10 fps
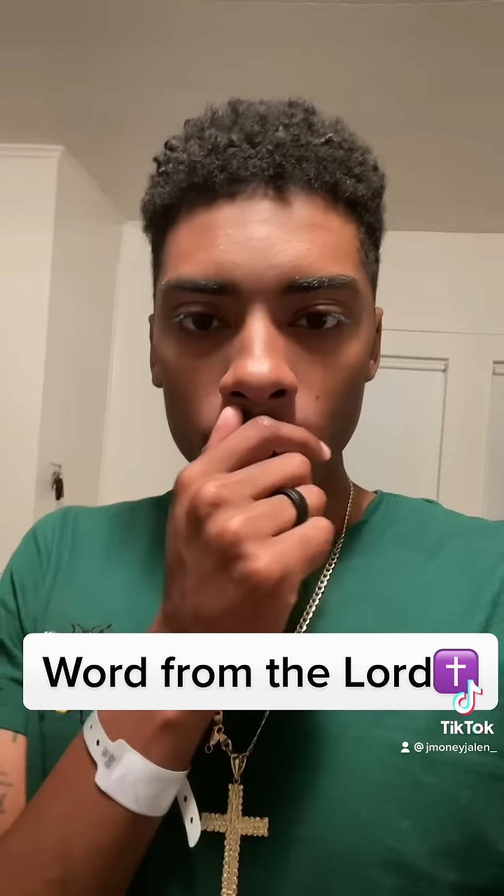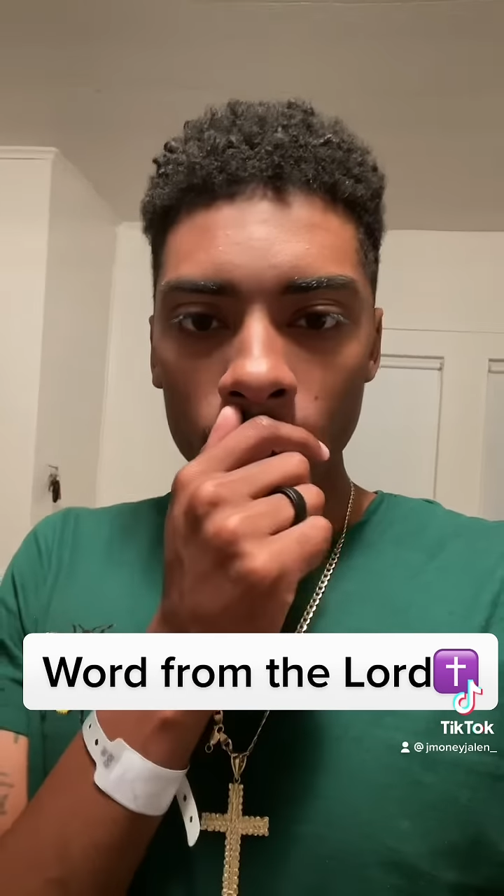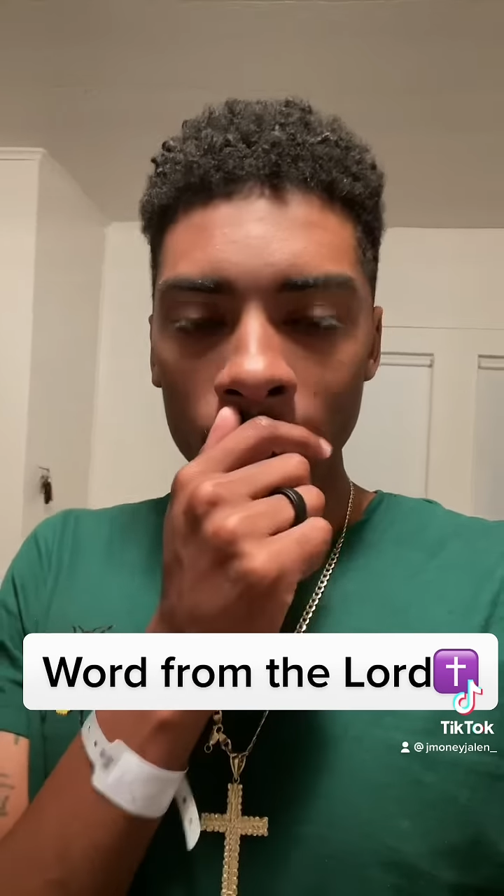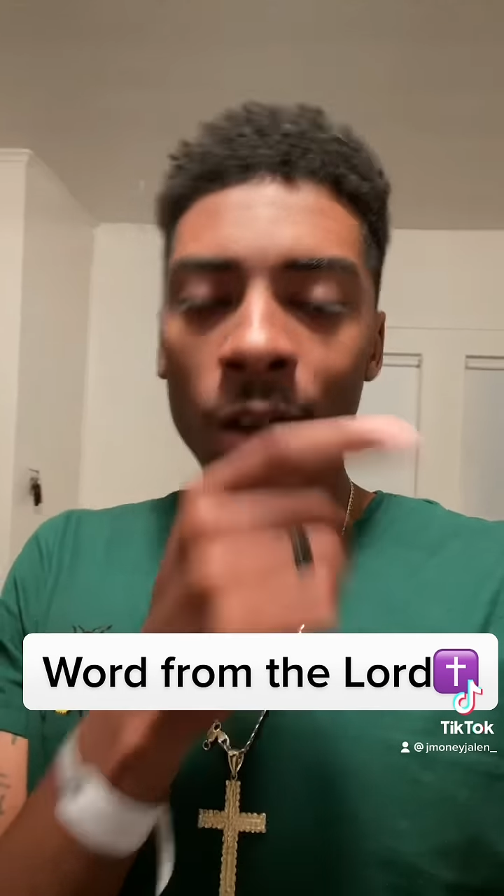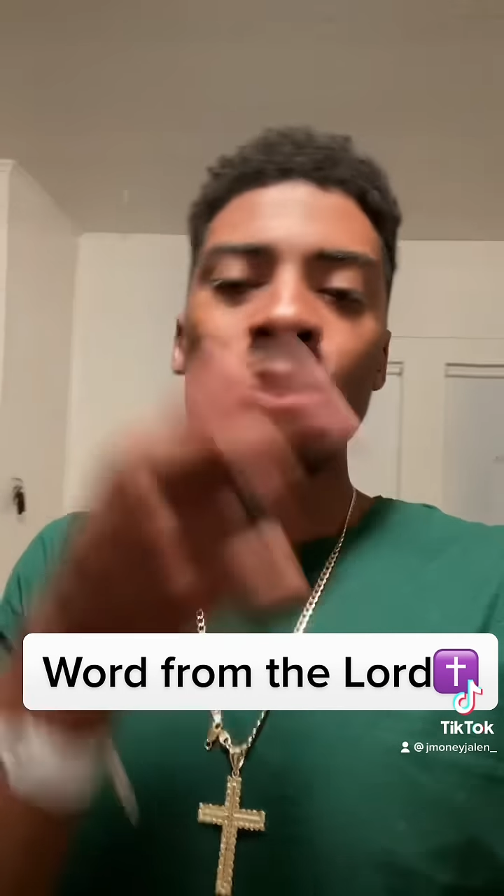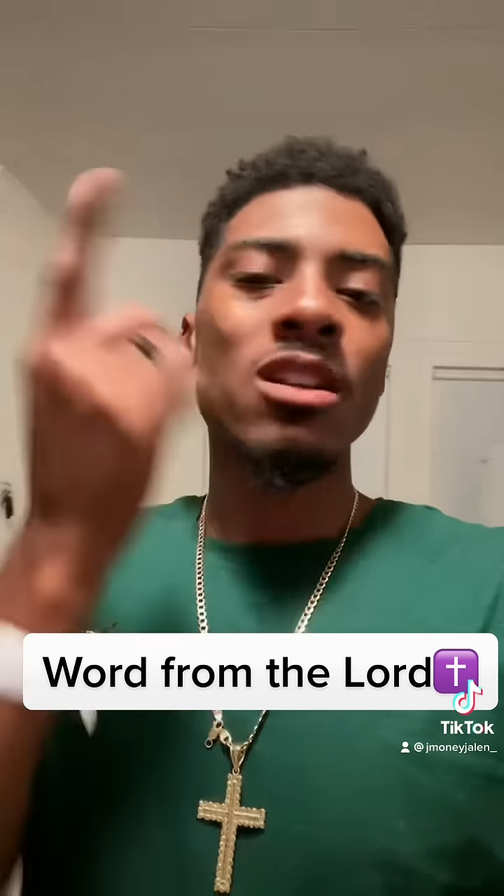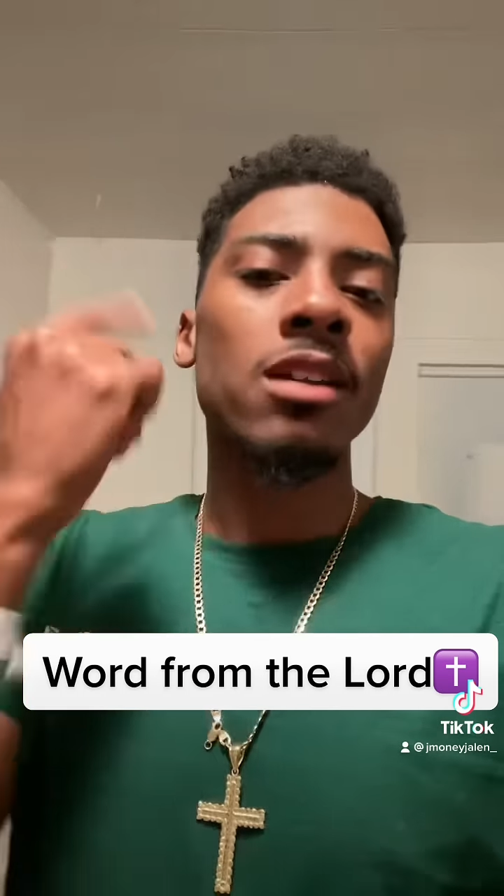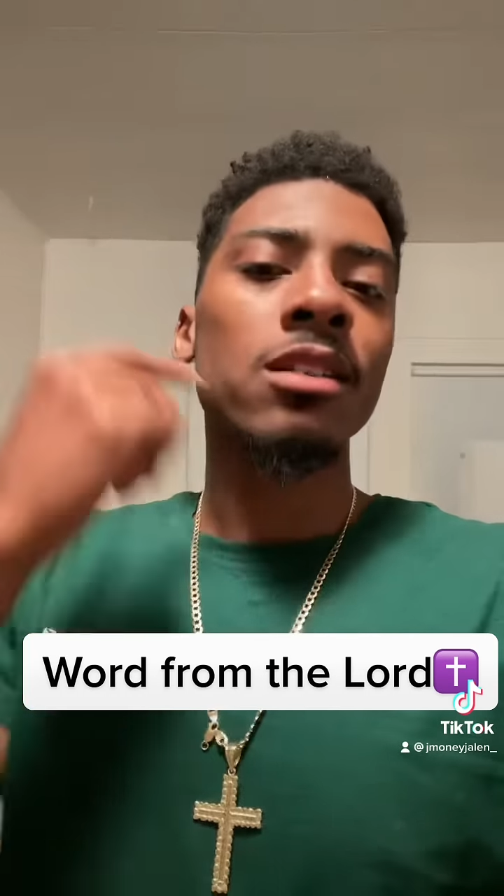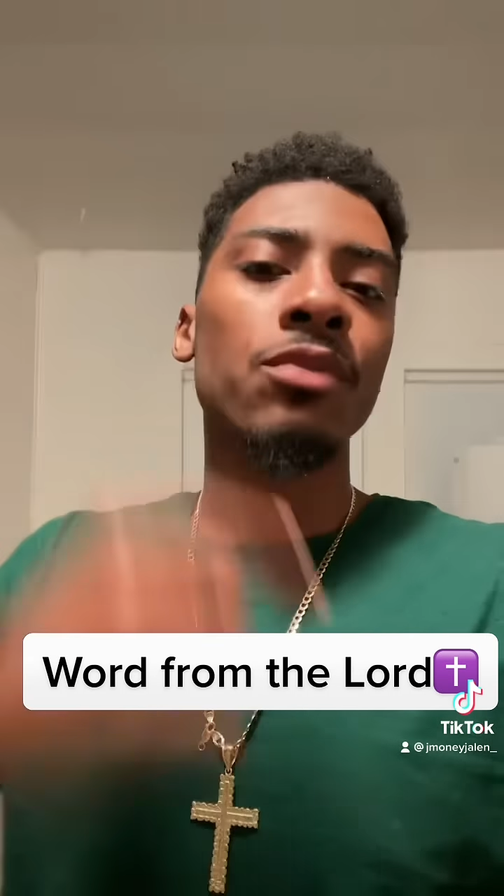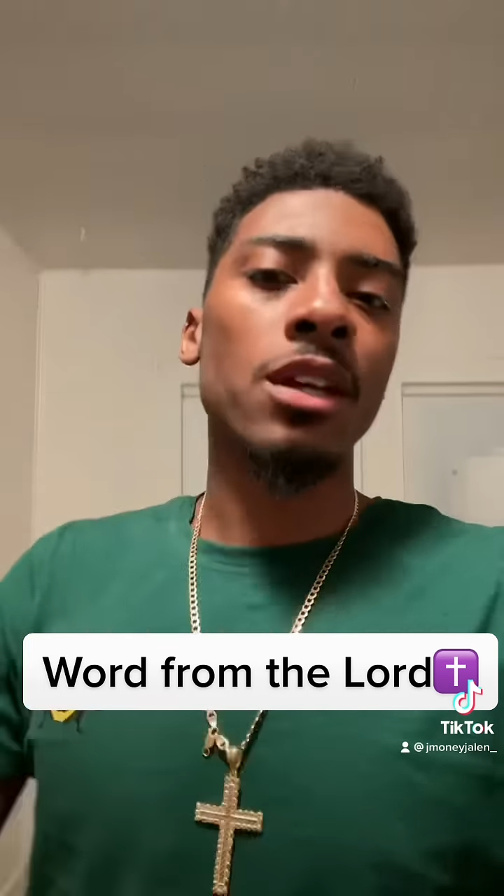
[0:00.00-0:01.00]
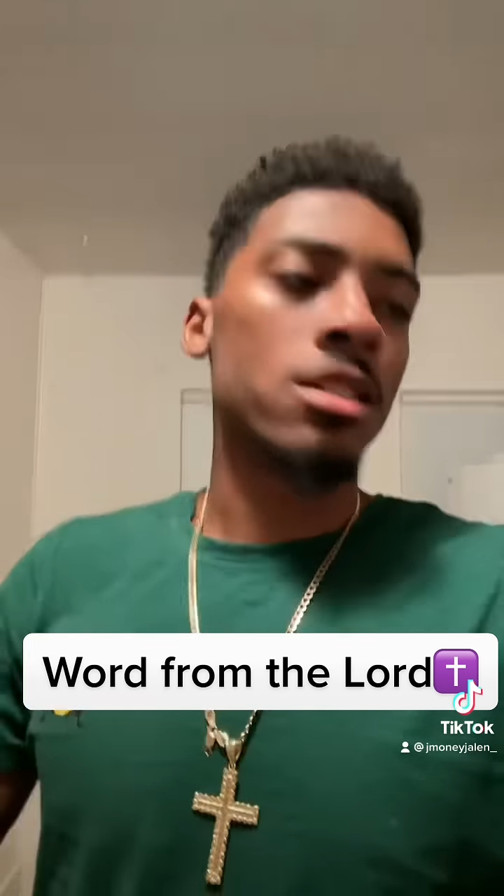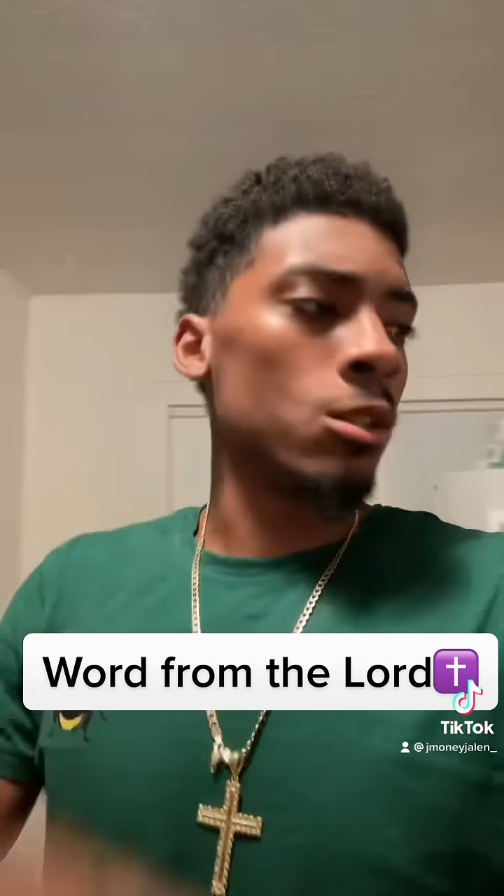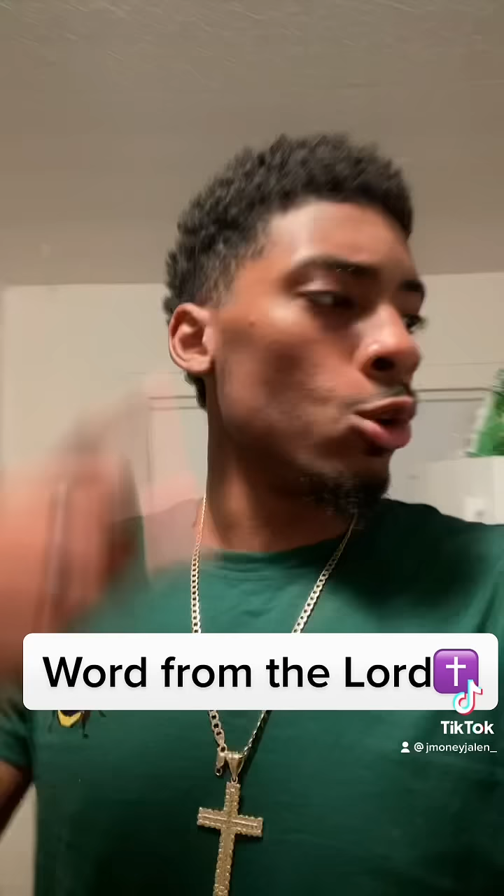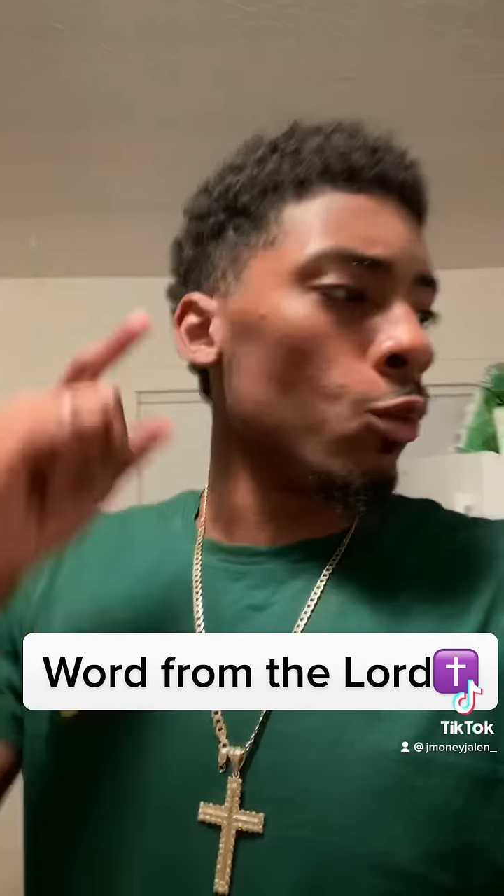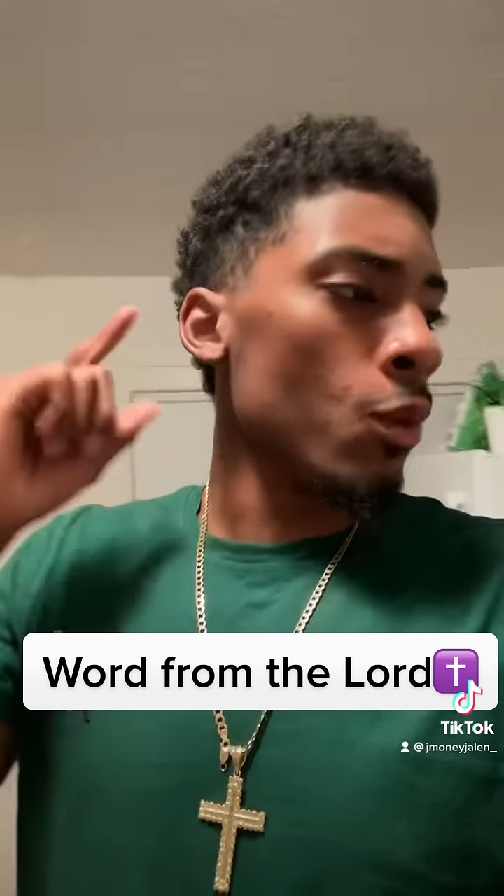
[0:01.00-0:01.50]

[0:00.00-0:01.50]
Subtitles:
And I want y'all to lift your hands. The Lord,